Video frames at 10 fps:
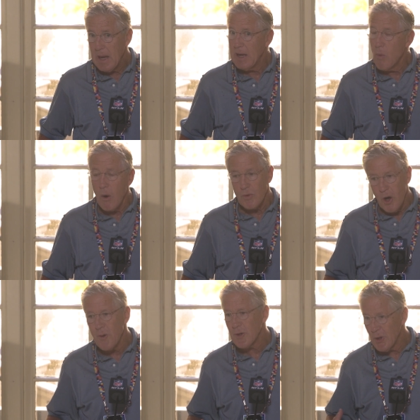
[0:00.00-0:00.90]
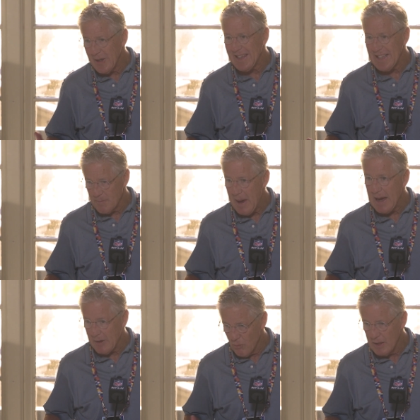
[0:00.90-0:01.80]
he won't know until he gets
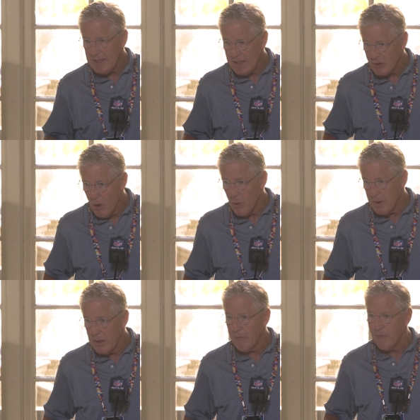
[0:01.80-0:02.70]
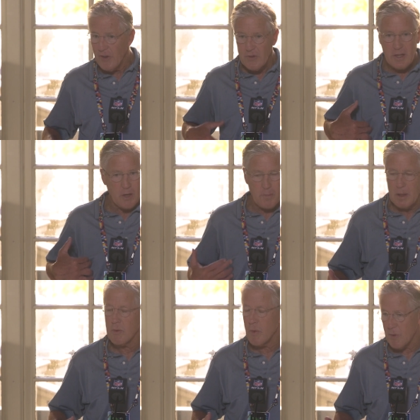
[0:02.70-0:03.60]
back and really gets going. He, physically, he'll be
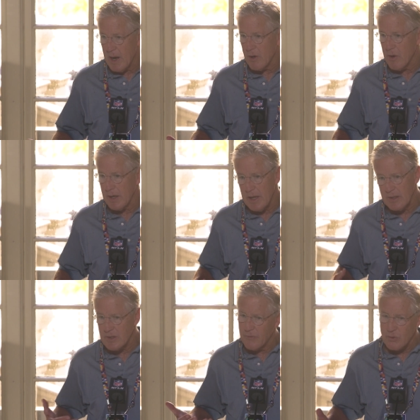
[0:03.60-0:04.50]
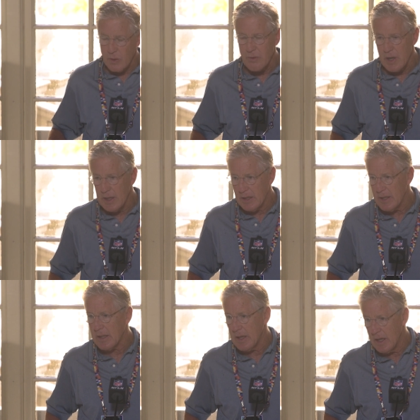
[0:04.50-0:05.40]
able to run around and all that kind of stuff. It's whether or not he can
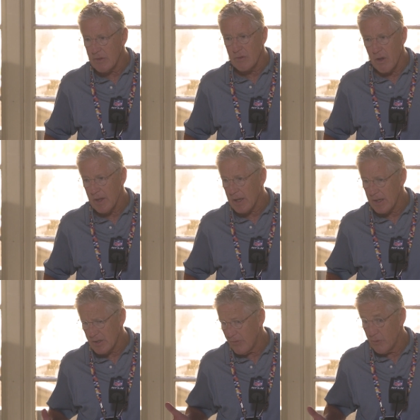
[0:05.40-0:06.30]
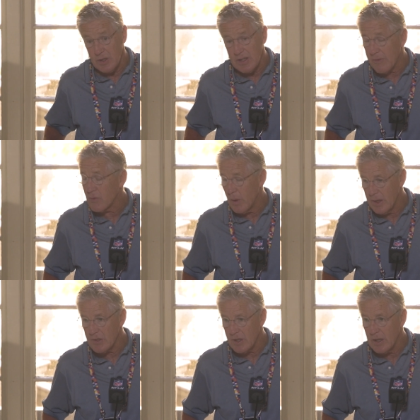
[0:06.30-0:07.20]
take the hits and all that kind of stuff. We'll just have to wait
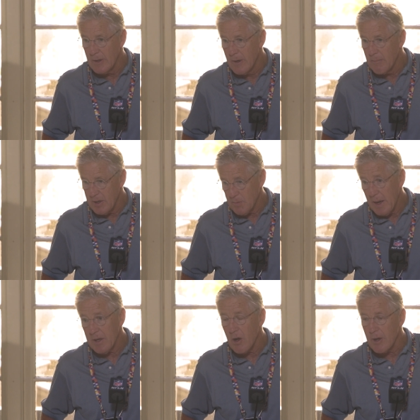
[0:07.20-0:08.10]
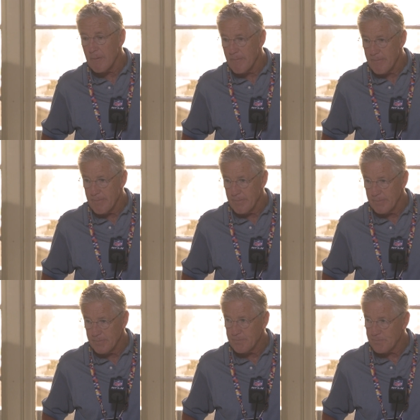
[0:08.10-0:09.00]
and see but he's planning on it.
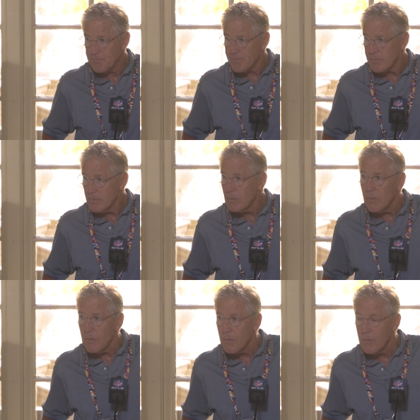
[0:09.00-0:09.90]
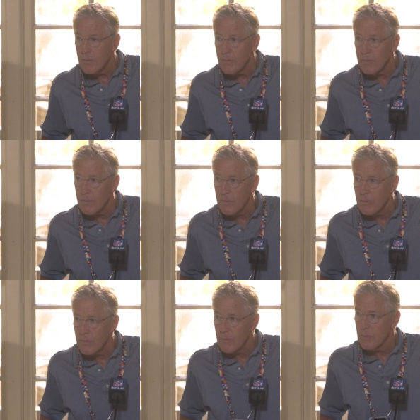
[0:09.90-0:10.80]
What went into the
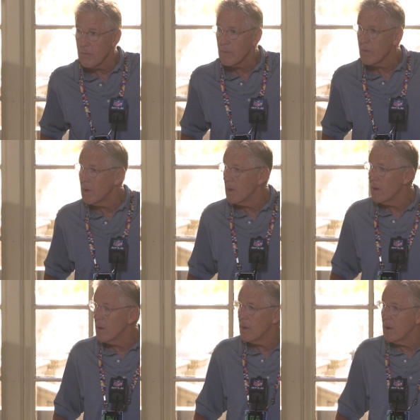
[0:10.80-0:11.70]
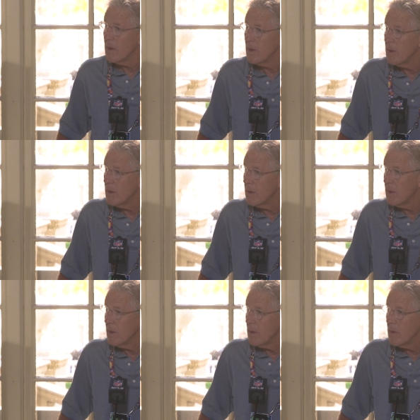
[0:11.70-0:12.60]
decision cutting Carlos Dunlap and Kerry
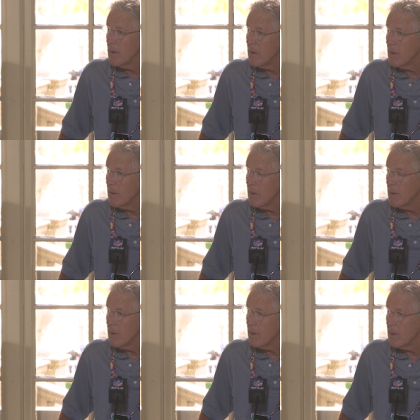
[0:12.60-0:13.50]
Hyder and sort of, I guess, the